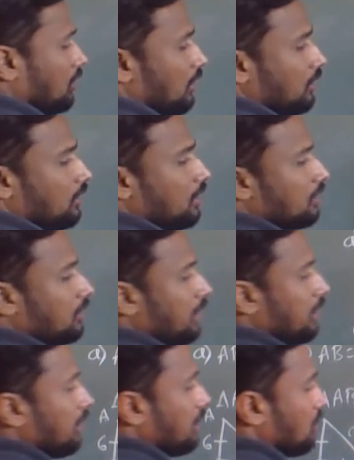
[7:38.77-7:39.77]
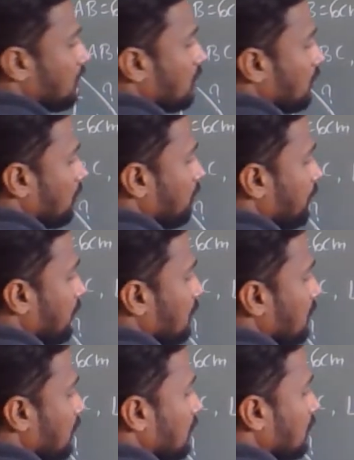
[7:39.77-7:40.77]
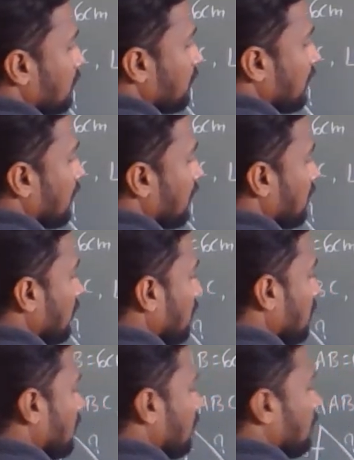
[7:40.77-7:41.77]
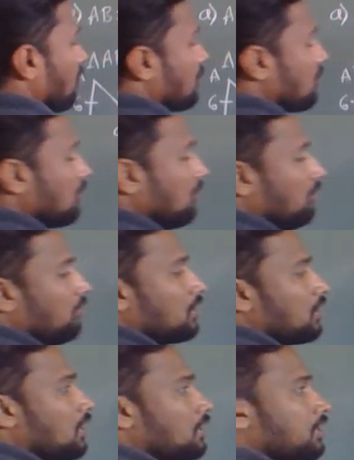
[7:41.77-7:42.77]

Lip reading: another side is BC square. So we can